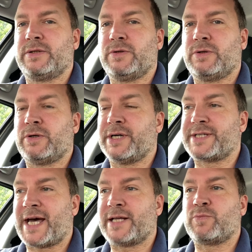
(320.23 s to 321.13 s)
or has
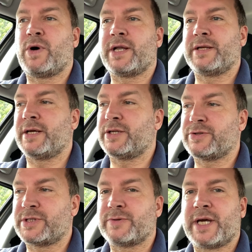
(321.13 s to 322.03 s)
had one and you're
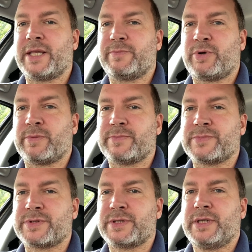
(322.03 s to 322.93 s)
still getting the
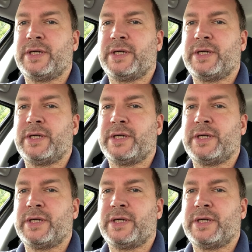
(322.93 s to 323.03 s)
problems,